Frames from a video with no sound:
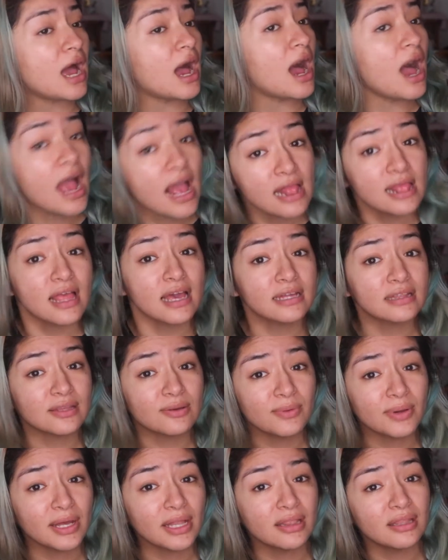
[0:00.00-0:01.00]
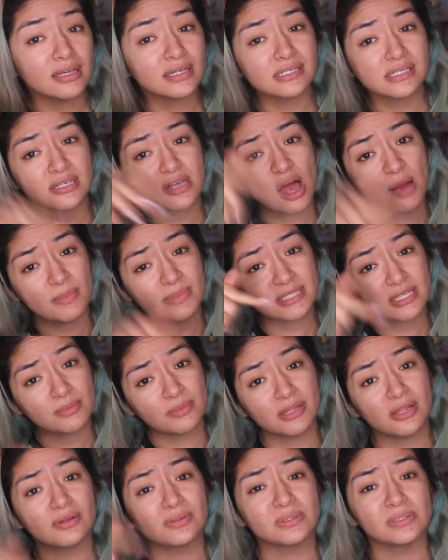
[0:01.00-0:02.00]
I like the way it looks. Comment down
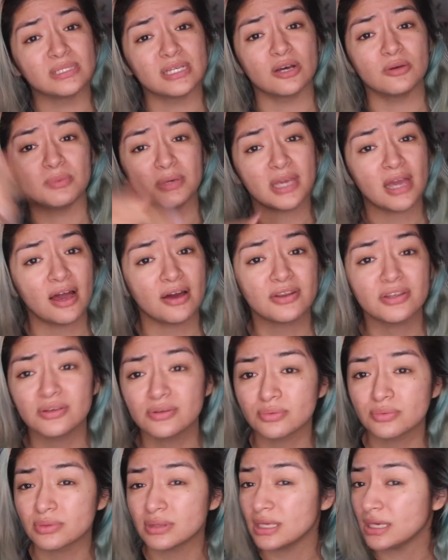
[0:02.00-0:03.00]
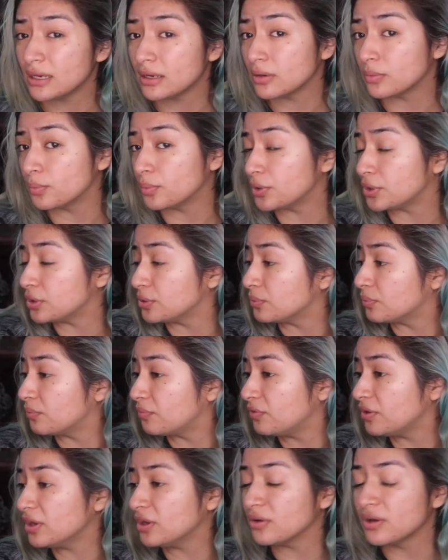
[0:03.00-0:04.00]
below to tell me, how do you think? What do you
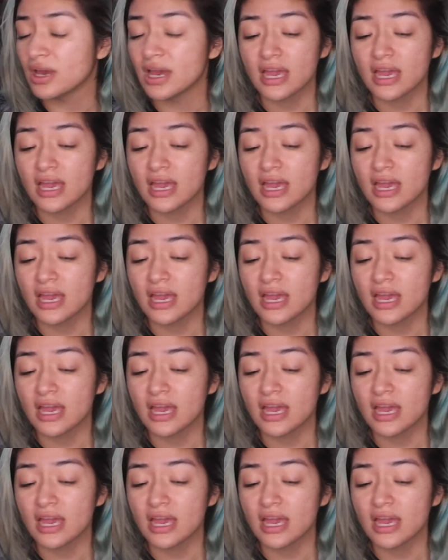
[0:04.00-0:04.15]
feel?